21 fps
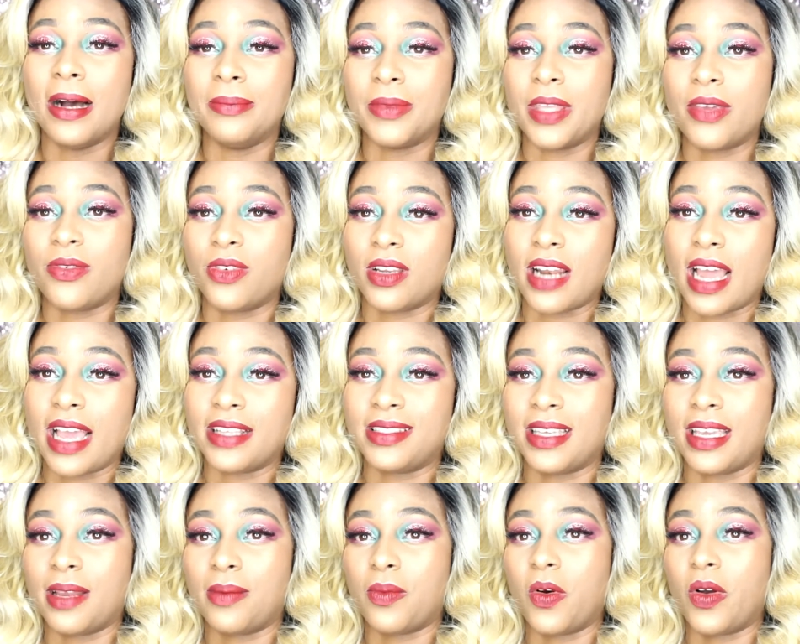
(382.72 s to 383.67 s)
If you'd like
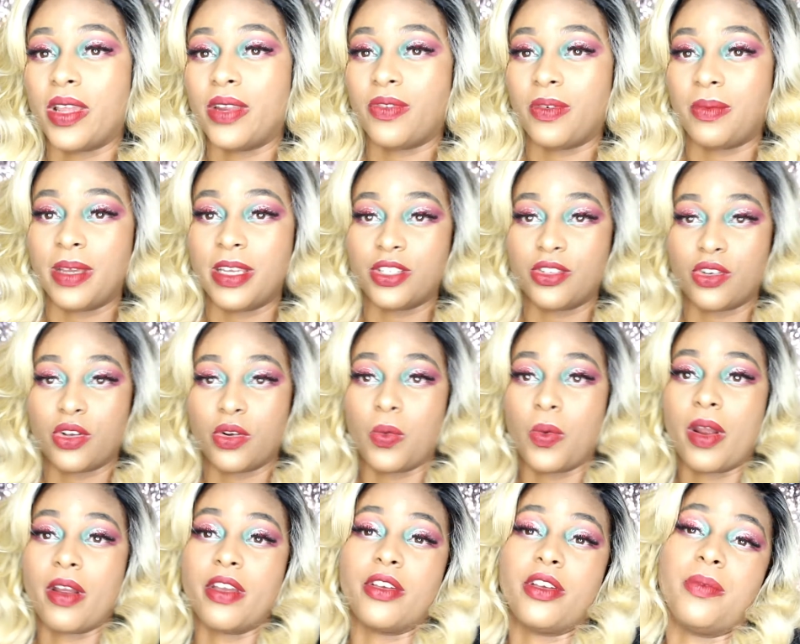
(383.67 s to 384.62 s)
to get more information on
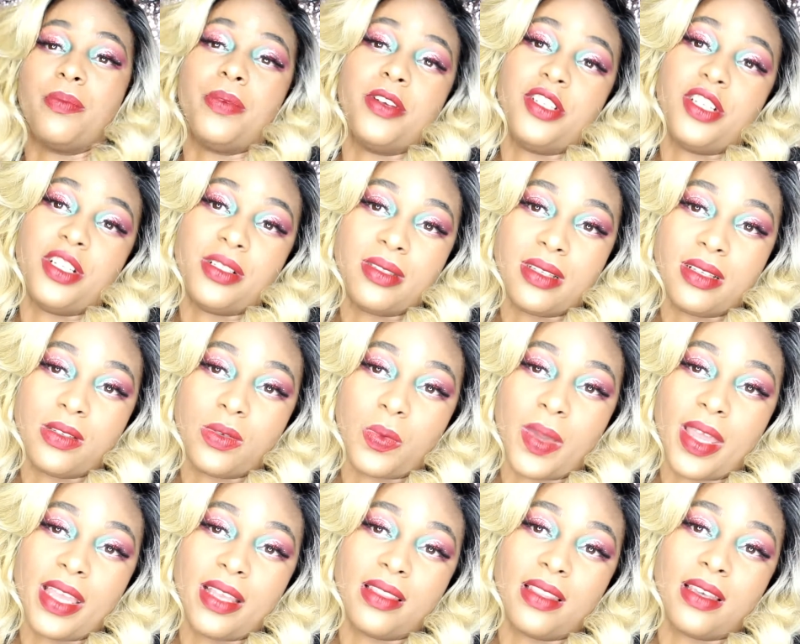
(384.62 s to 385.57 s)
where you could purchase this
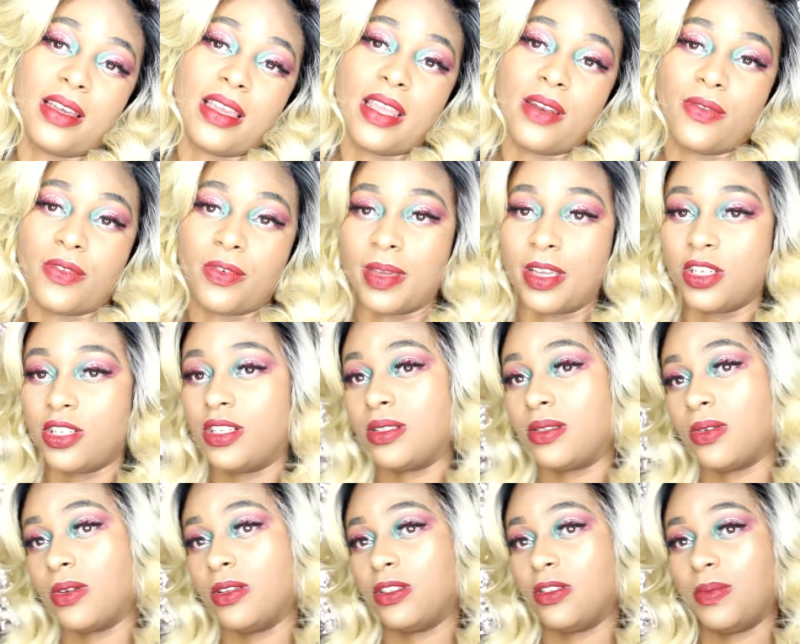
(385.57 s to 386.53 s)
wig, the information
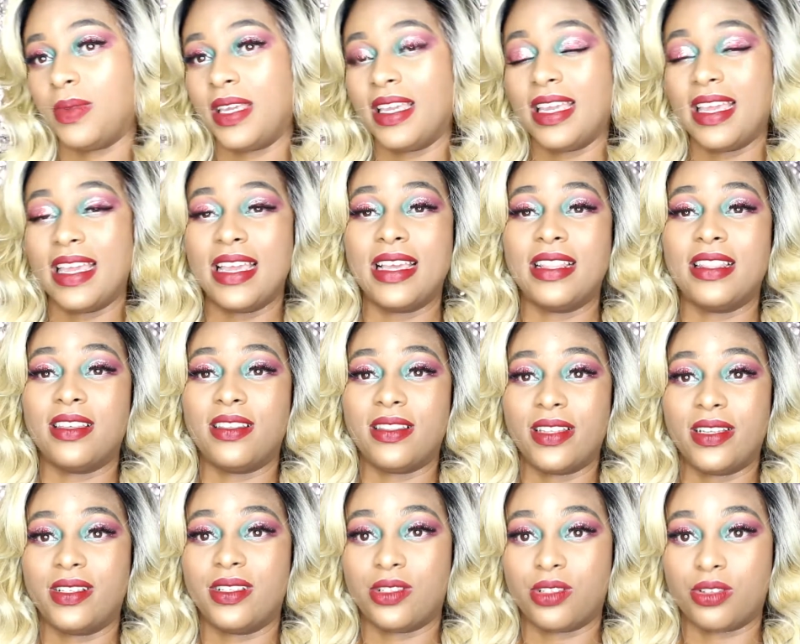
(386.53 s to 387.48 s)
is going to be in the
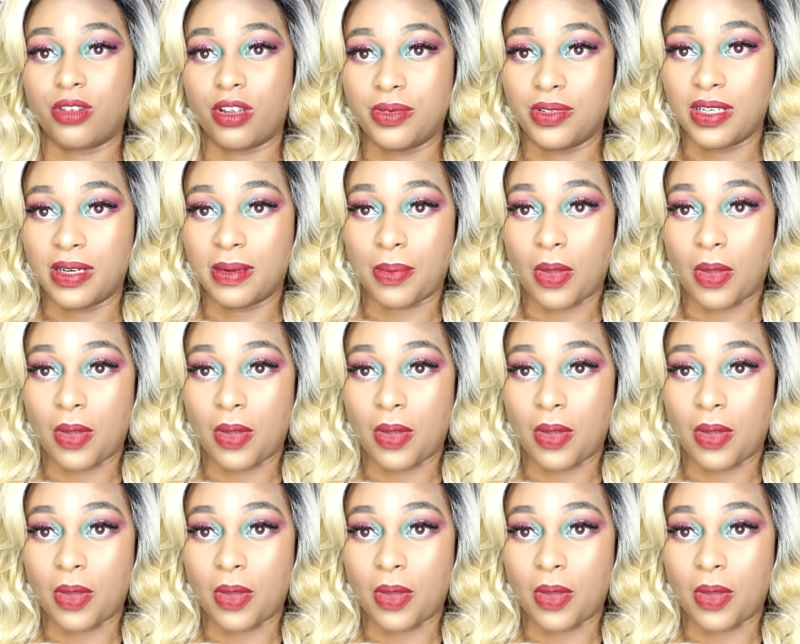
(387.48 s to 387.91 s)
description